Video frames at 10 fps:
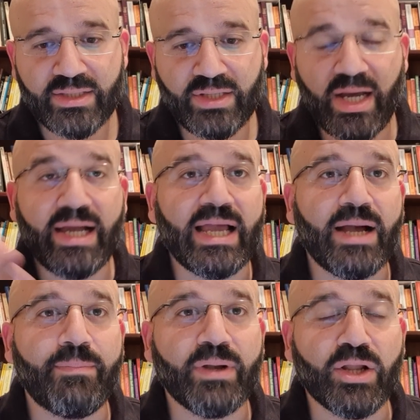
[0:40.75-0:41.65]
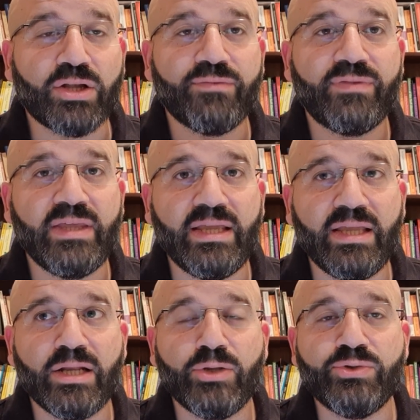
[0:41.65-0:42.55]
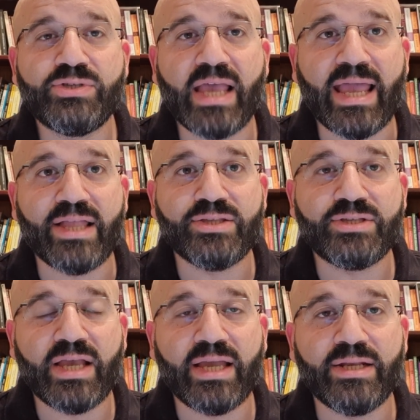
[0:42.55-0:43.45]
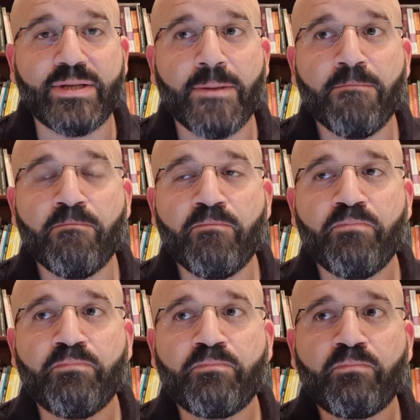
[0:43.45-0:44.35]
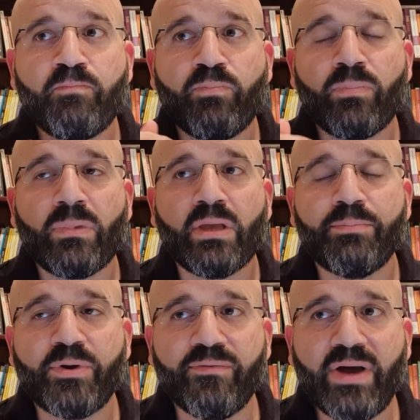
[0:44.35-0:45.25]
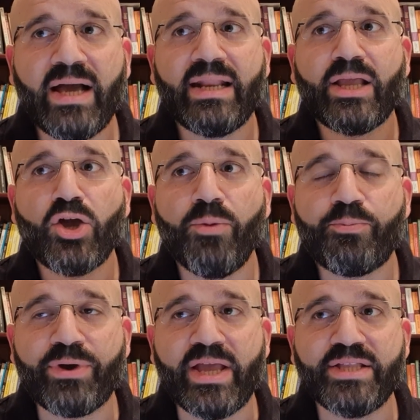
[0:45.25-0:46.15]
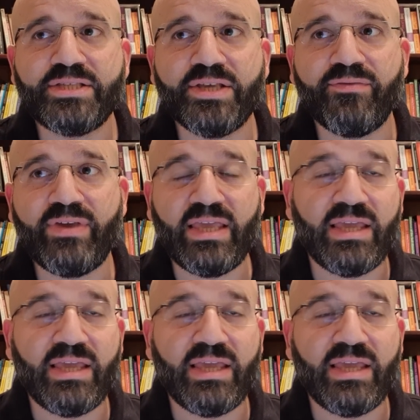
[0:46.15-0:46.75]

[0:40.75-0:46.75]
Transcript: tie up a lot of the loose ends and provide a comprehensive,